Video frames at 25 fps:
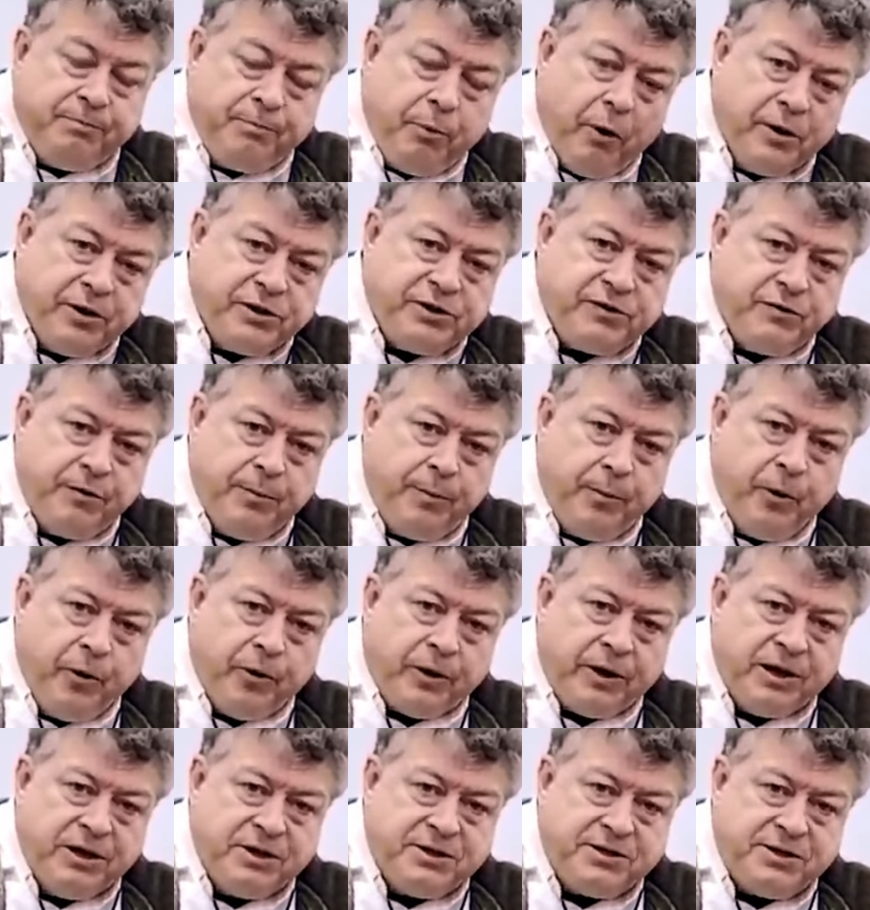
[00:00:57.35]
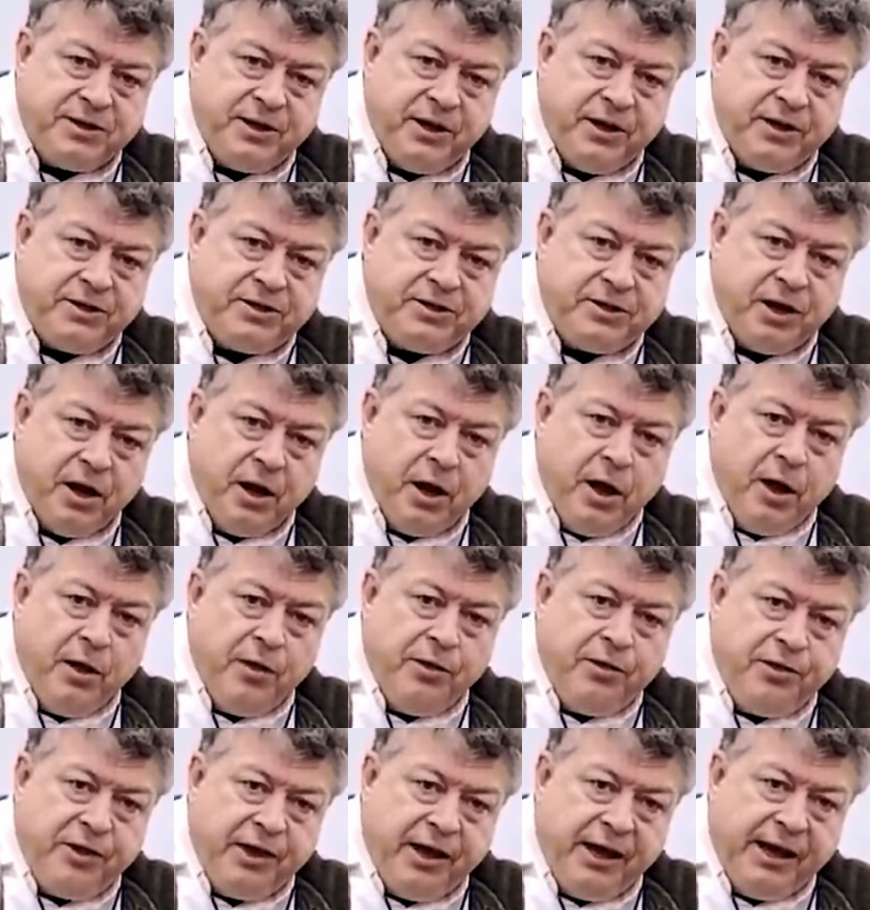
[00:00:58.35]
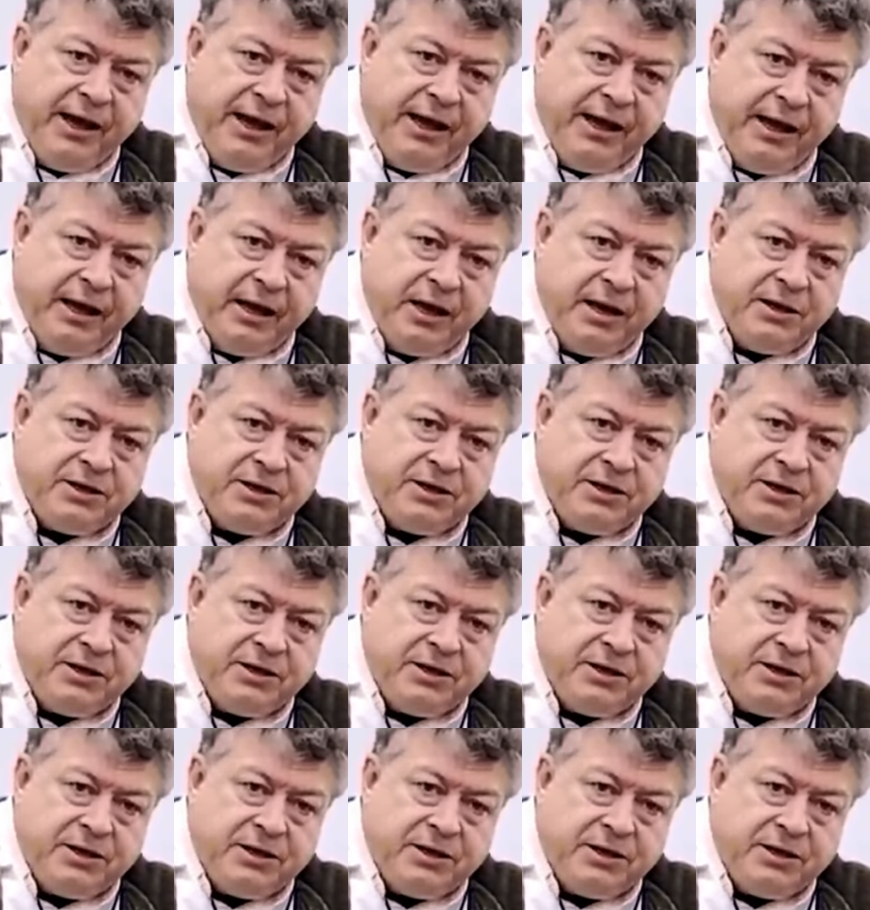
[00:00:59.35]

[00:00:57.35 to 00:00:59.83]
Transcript: points of the book is that the